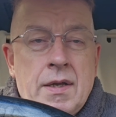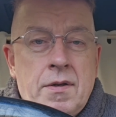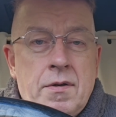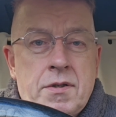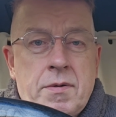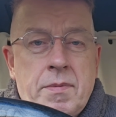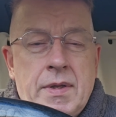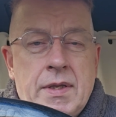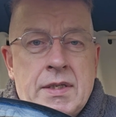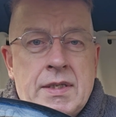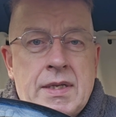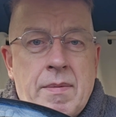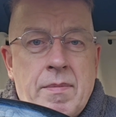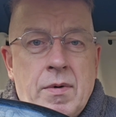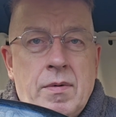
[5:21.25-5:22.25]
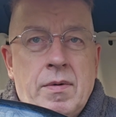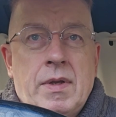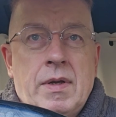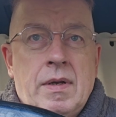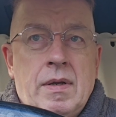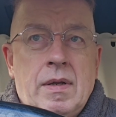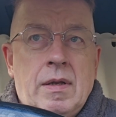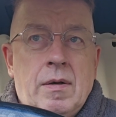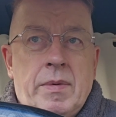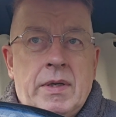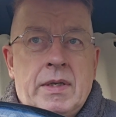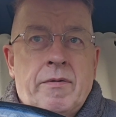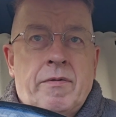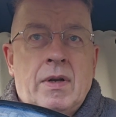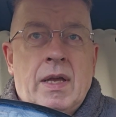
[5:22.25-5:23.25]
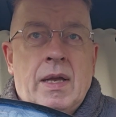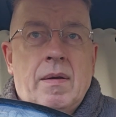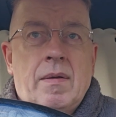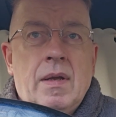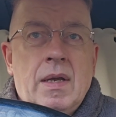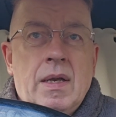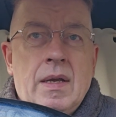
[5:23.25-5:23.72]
Used to be the semu. They're a little bit different, like